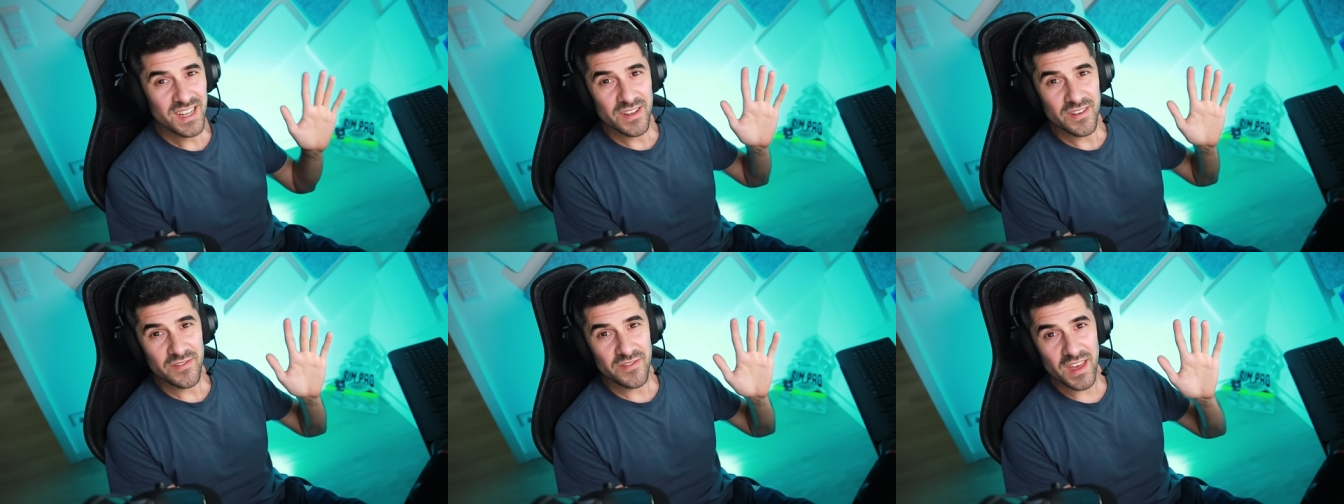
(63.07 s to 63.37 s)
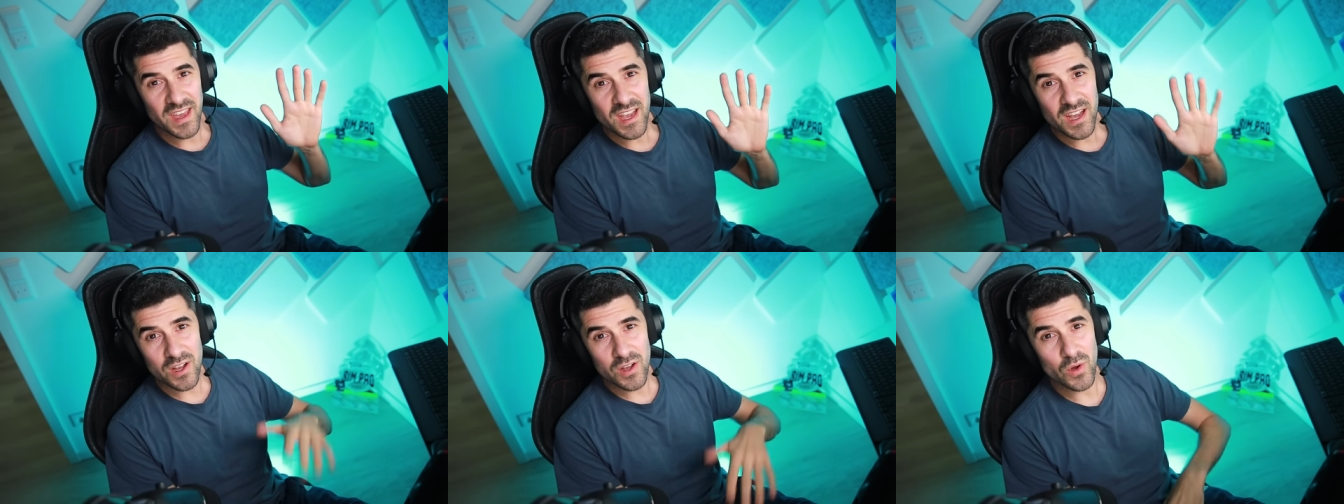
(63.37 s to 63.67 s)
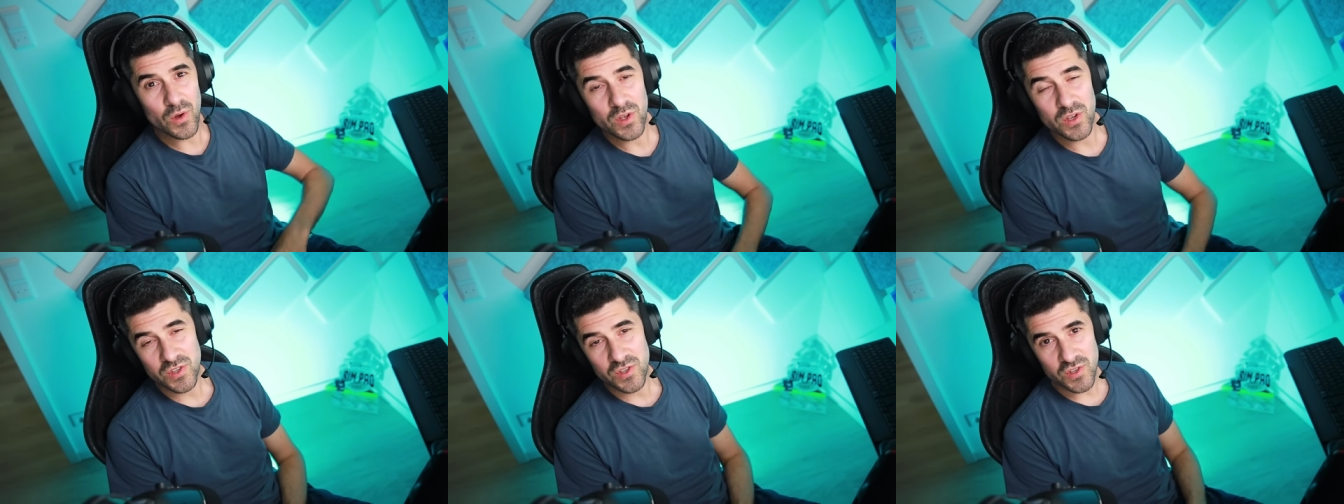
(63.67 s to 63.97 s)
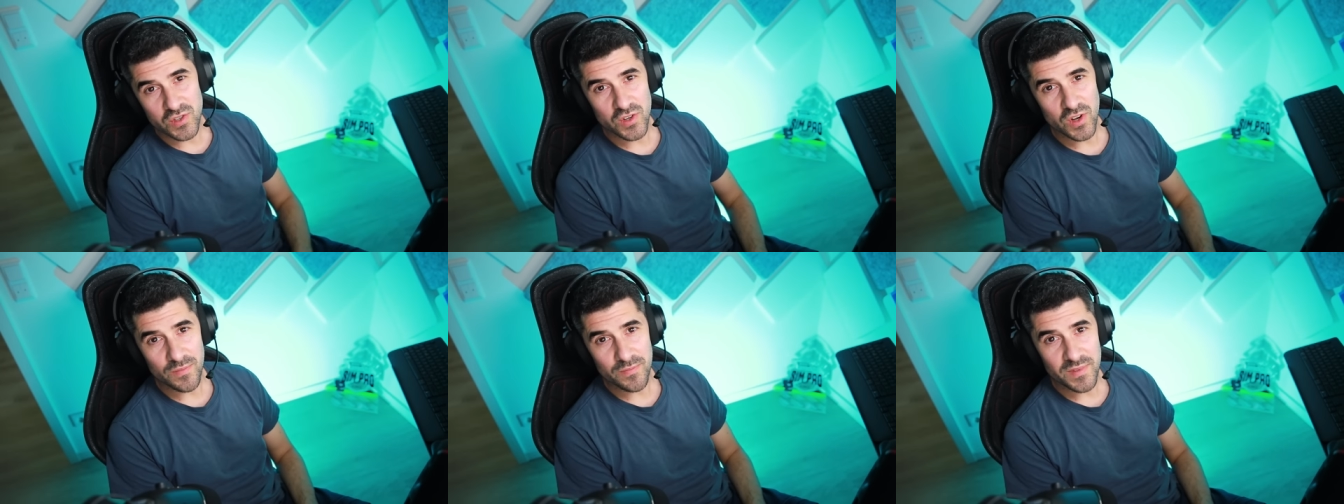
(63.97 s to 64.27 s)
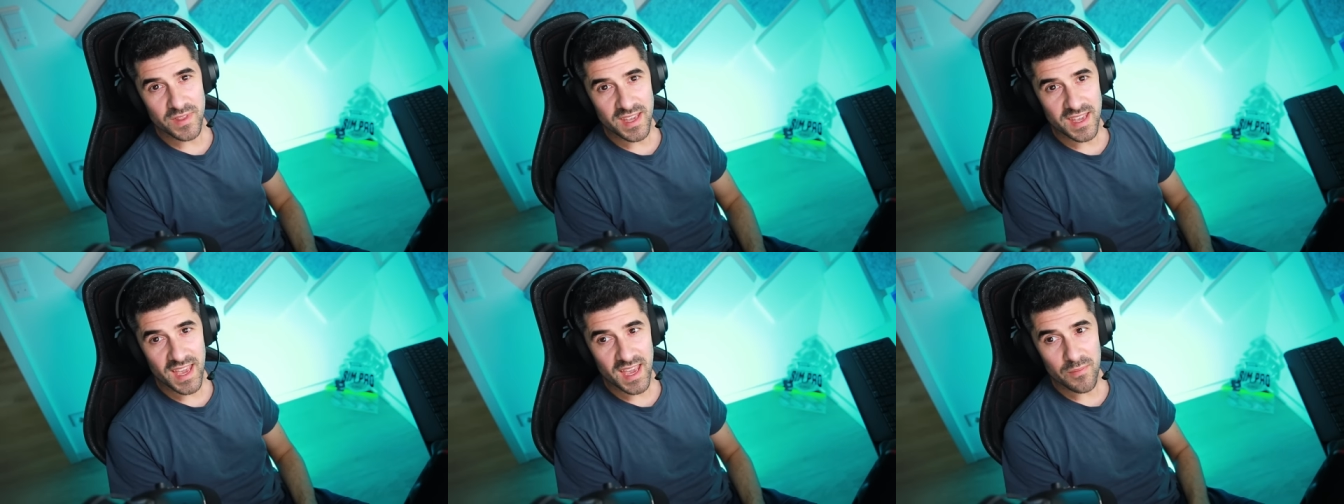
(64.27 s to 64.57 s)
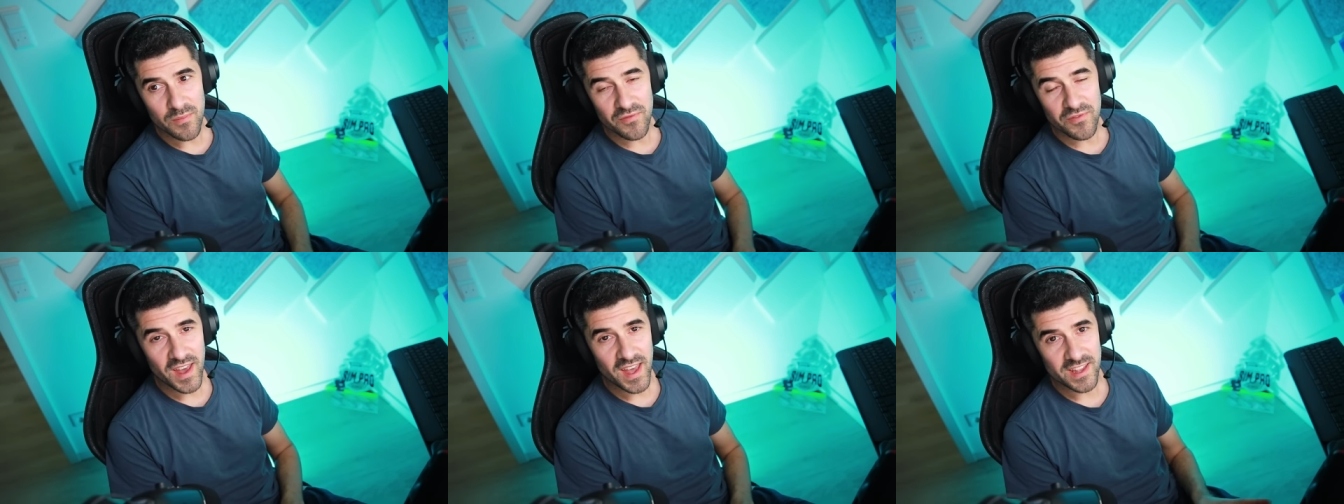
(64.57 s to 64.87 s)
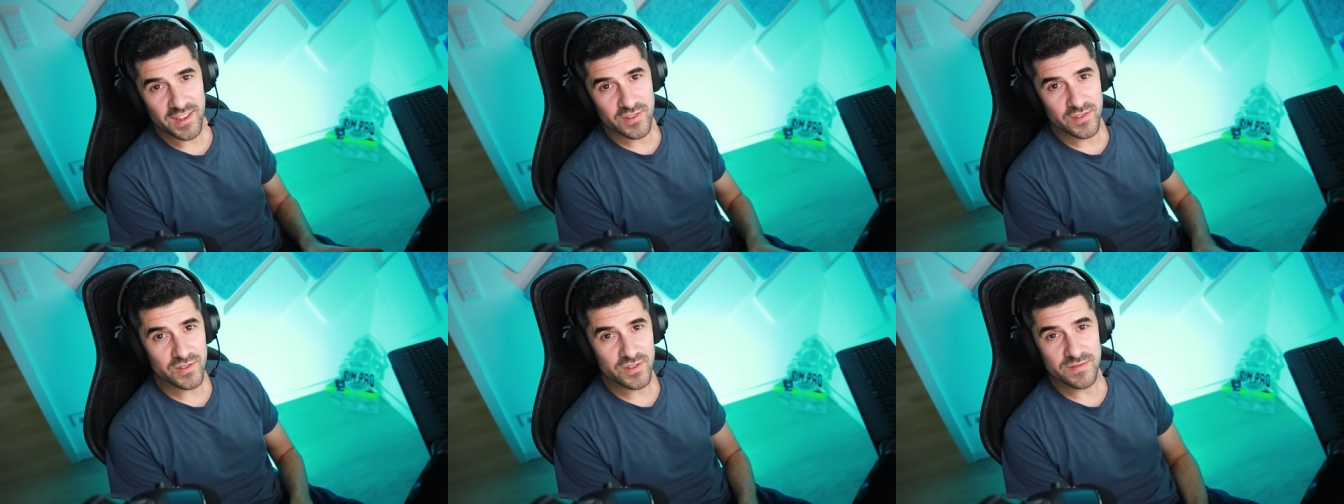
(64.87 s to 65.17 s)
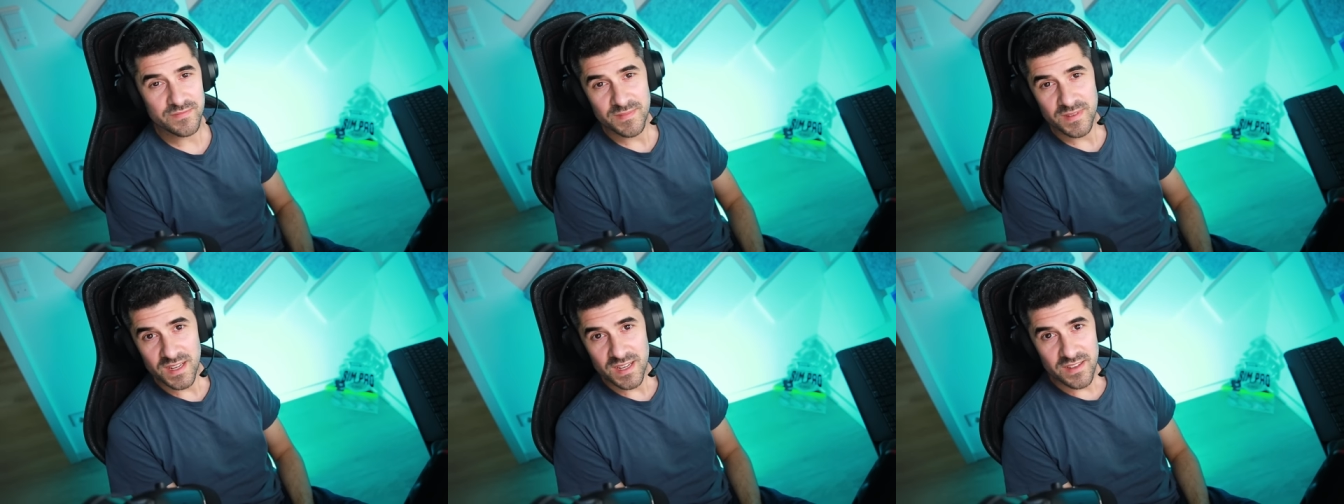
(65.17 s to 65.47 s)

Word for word: they are going to drop the game faster